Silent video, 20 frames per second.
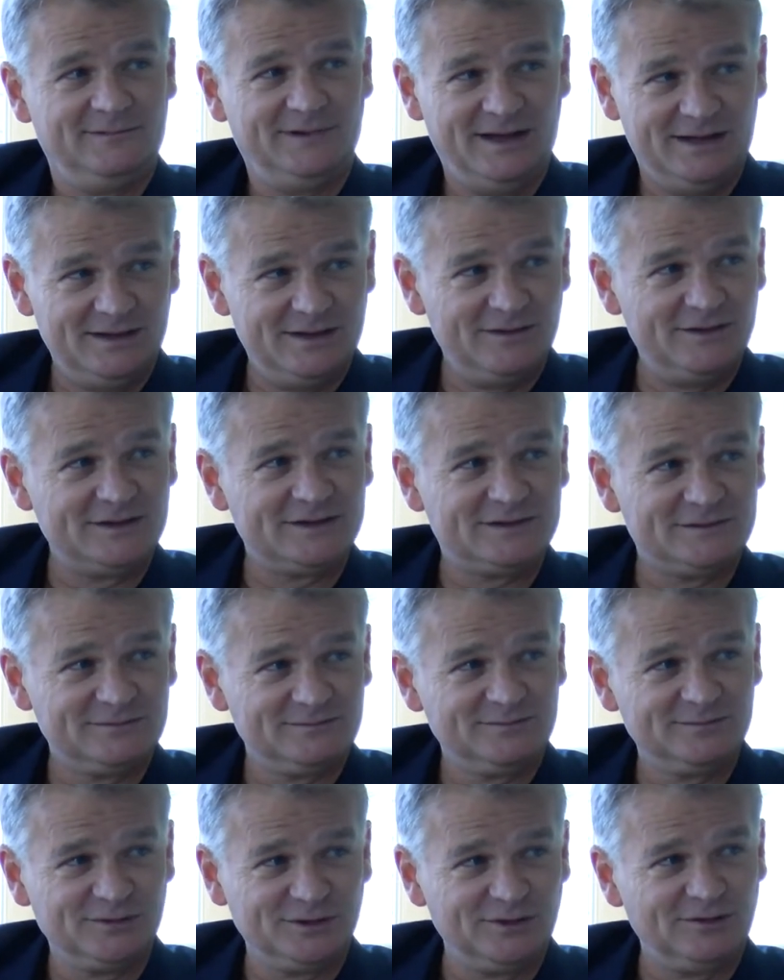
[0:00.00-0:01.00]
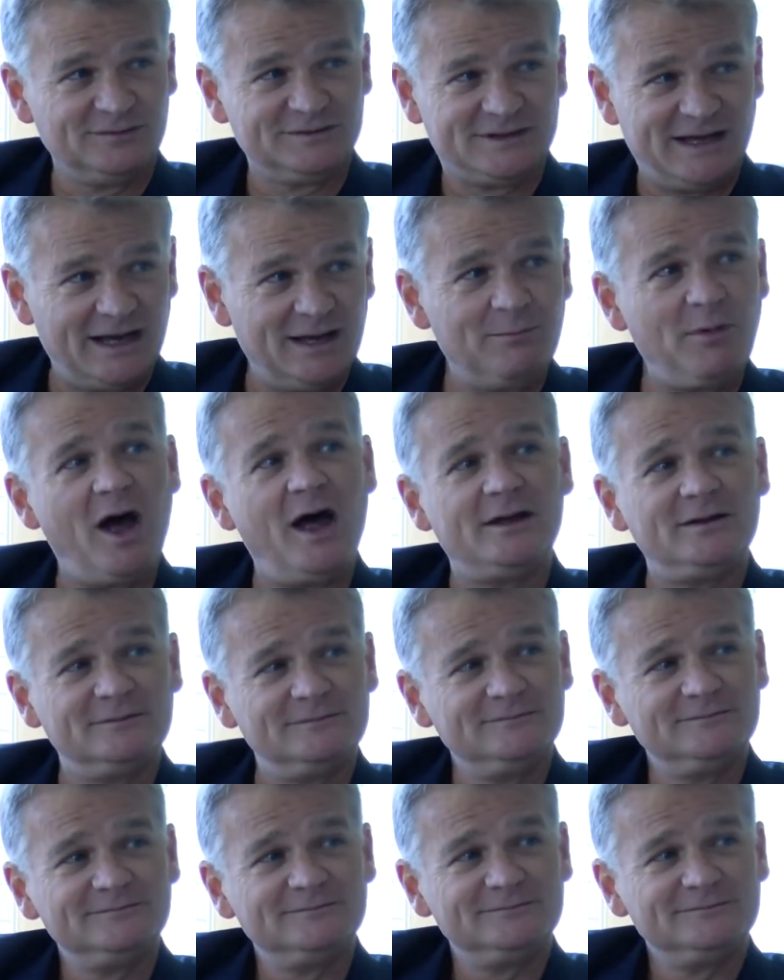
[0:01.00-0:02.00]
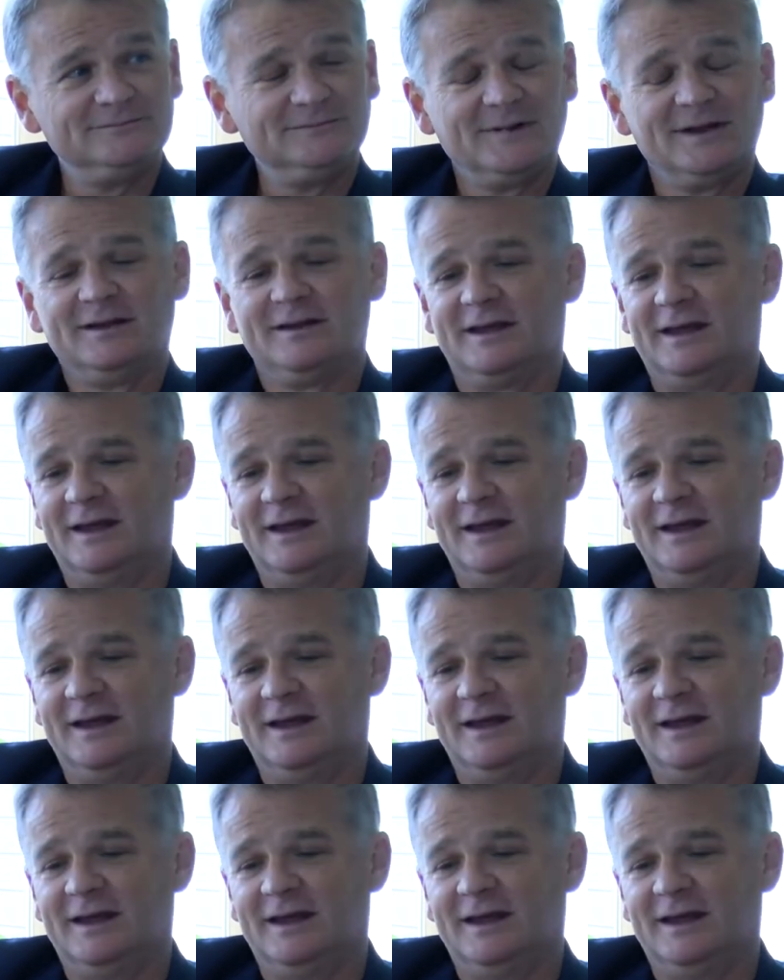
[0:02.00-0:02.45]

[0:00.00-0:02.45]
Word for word: Mm-hmm. into this little teddy bot. Mm-hmm.